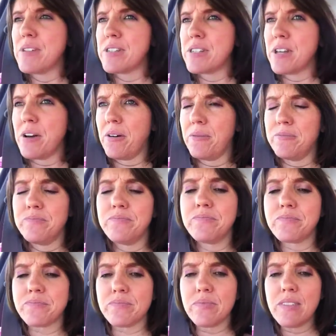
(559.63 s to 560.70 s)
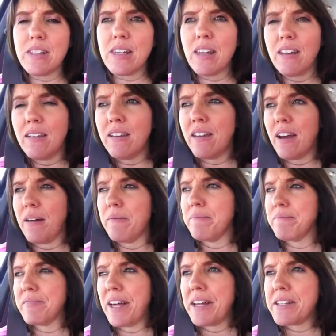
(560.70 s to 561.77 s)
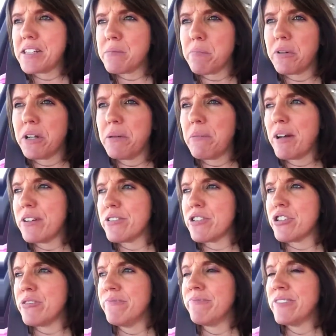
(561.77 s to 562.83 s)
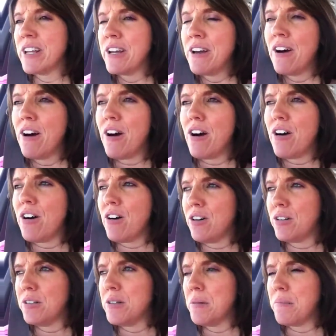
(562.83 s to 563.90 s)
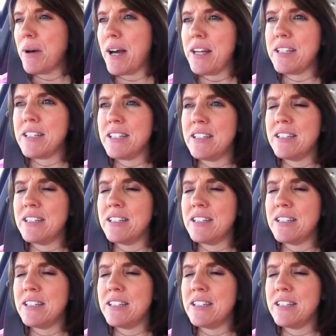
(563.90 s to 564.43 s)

So yeah, that's pretty much all. But